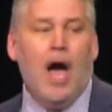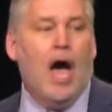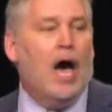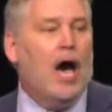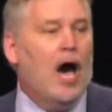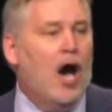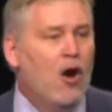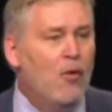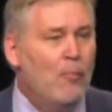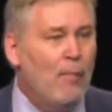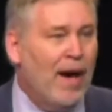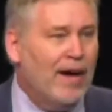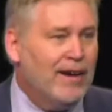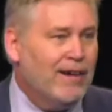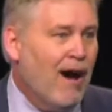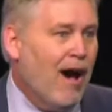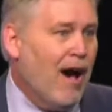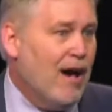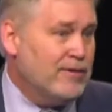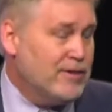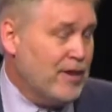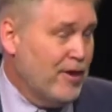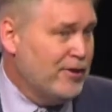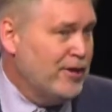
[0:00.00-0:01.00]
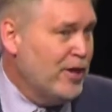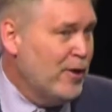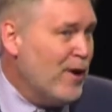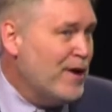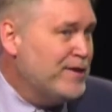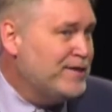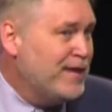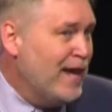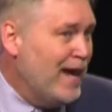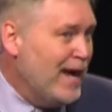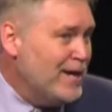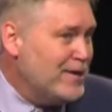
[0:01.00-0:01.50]
Oh my gosh, are you a
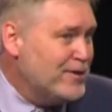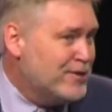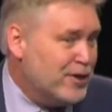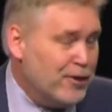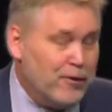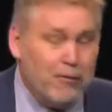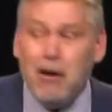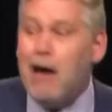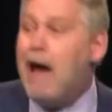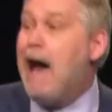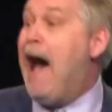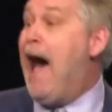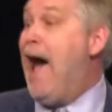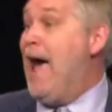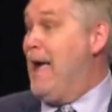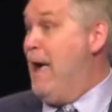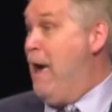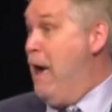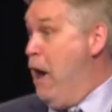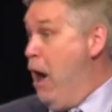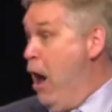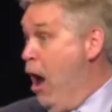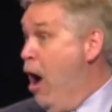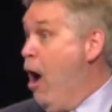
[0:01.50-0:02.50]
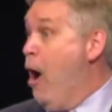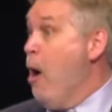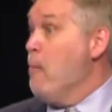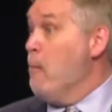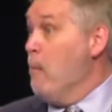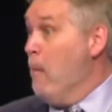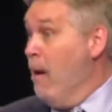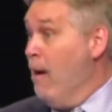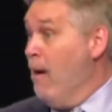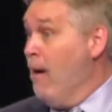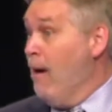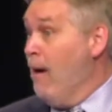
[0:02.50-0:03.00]
teacher? I am.
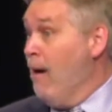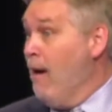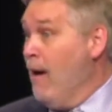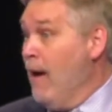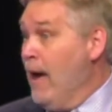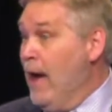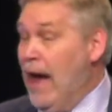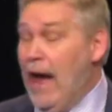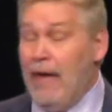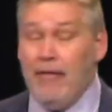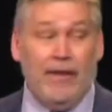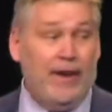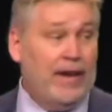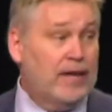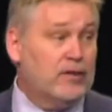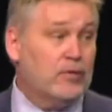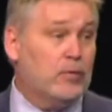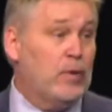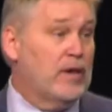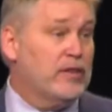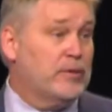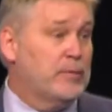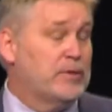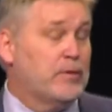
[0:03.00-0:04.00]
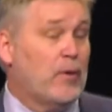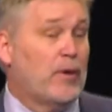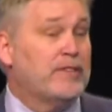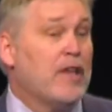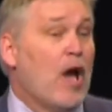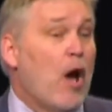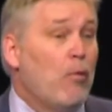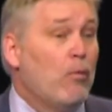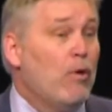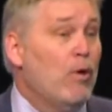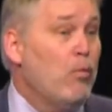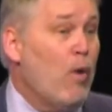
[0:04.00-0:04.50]
And the next question was always,
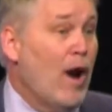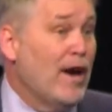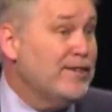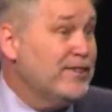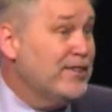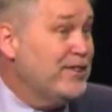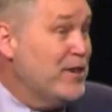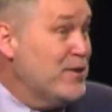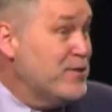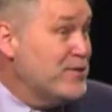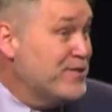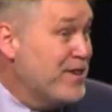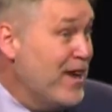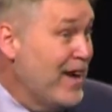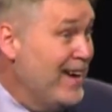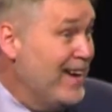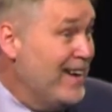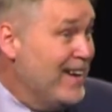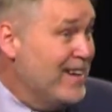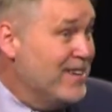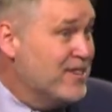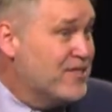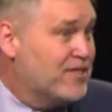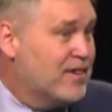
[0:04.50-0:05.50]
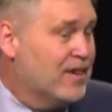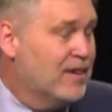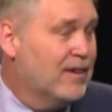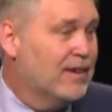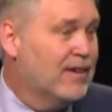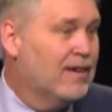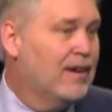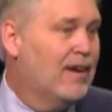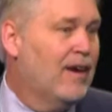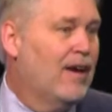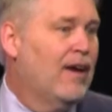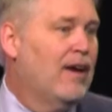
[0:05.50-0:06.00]
well, what do you teach?
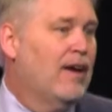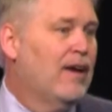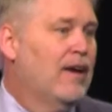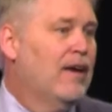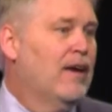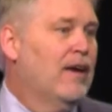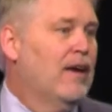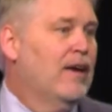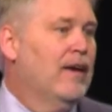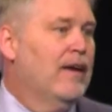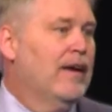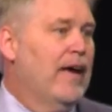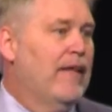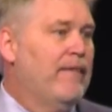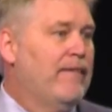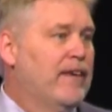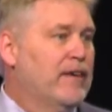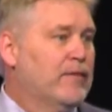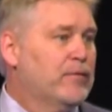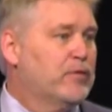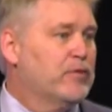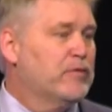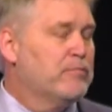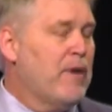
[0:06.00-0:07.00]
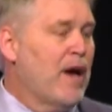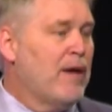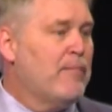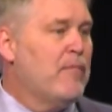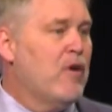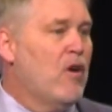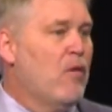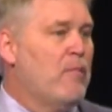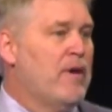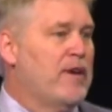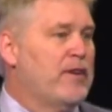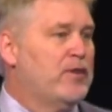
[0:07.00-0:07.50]
And this was my
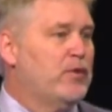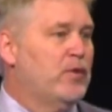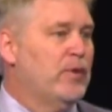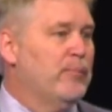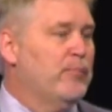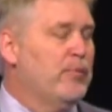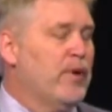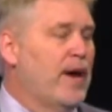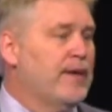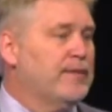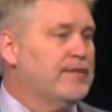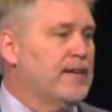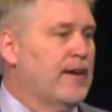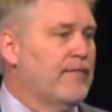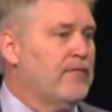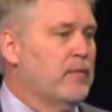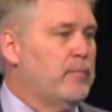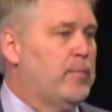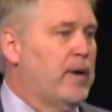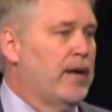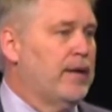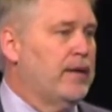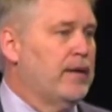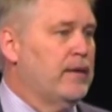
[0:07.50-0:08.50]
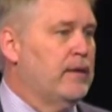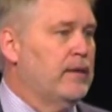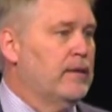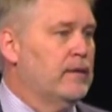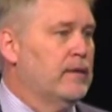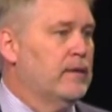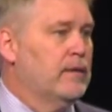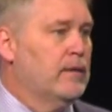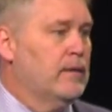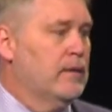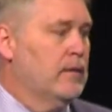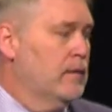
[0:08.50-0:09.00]
moment to impress everybody.
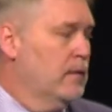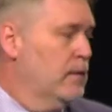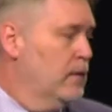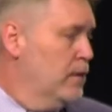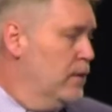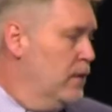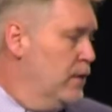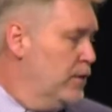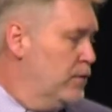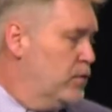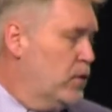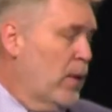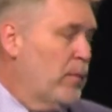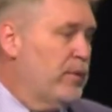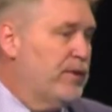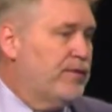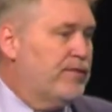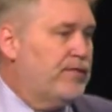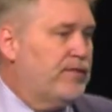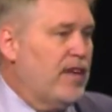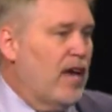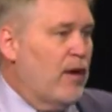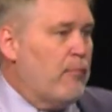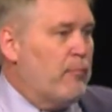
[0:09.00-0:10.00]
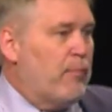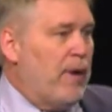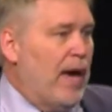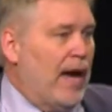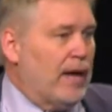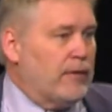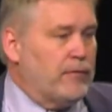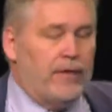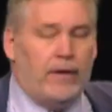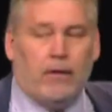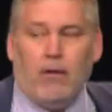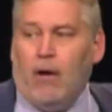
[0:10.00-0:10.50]
So I would step back
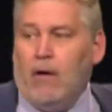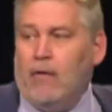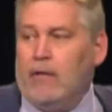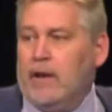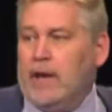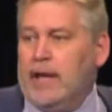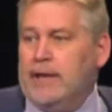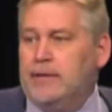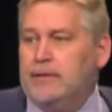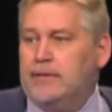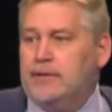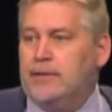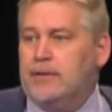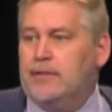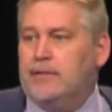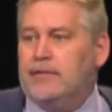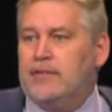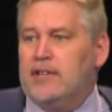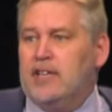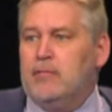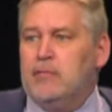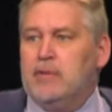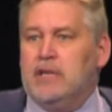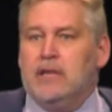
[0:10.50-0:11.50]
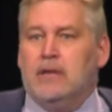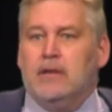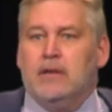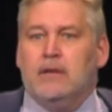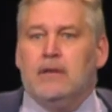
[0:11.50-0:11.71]
so that all the lanes could see me.